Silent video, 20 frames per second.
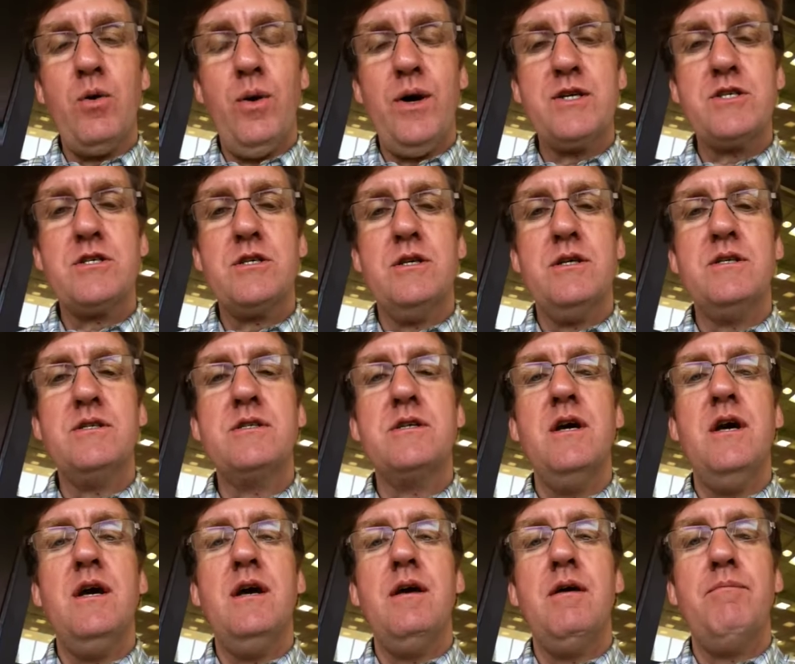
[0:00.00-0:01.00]
questions,
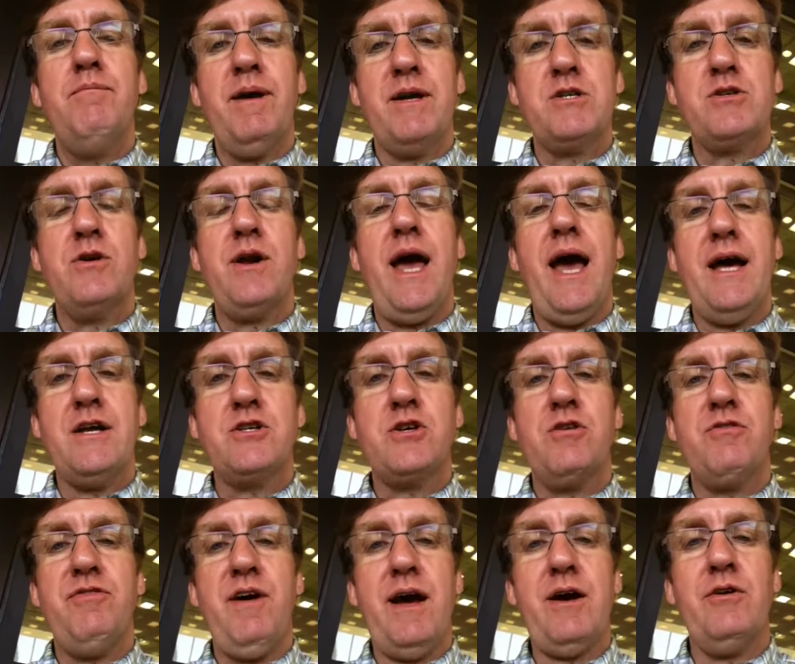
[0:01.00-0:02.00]
make sure to ask
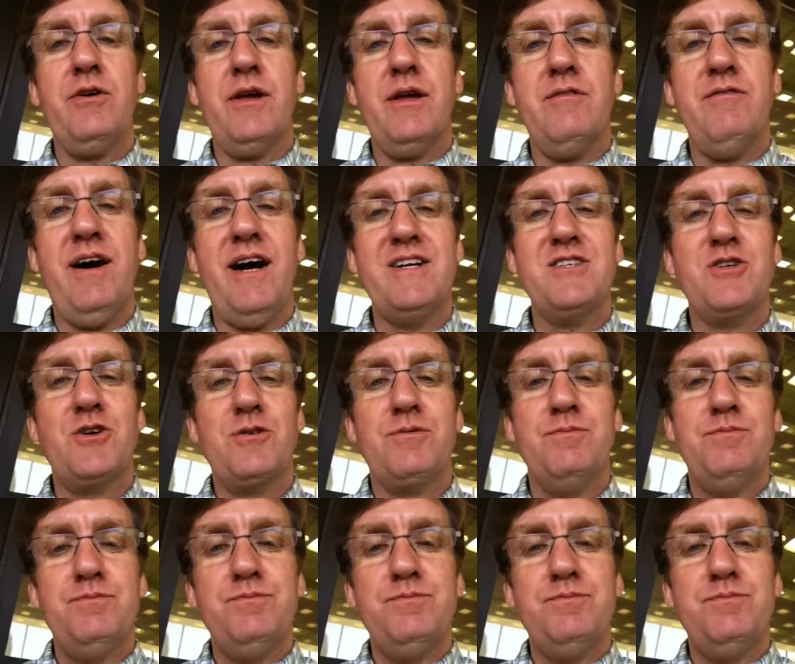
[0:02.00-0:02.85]
your faculty advisor.